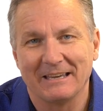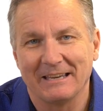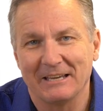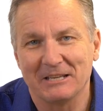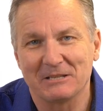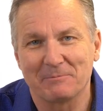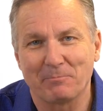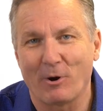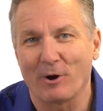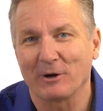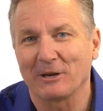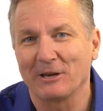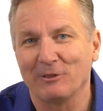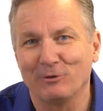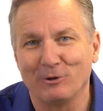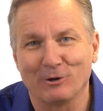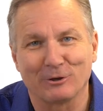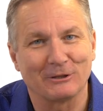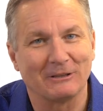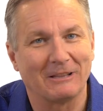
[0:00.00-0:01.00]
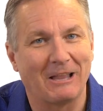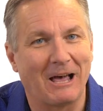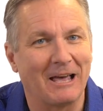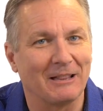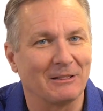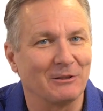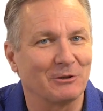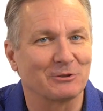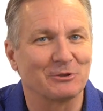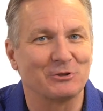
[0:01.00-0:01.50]
His parking
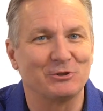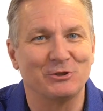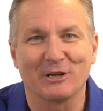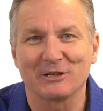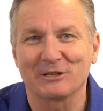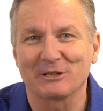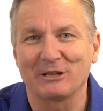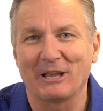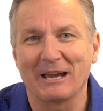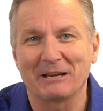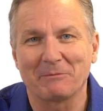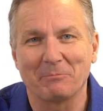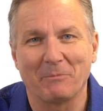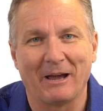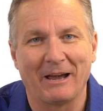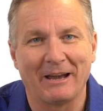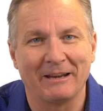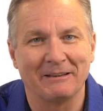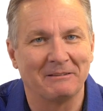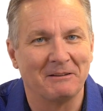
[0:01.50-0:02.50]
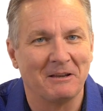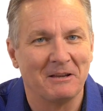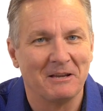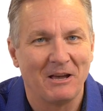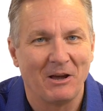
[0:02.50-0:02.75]
lot looked just like mine,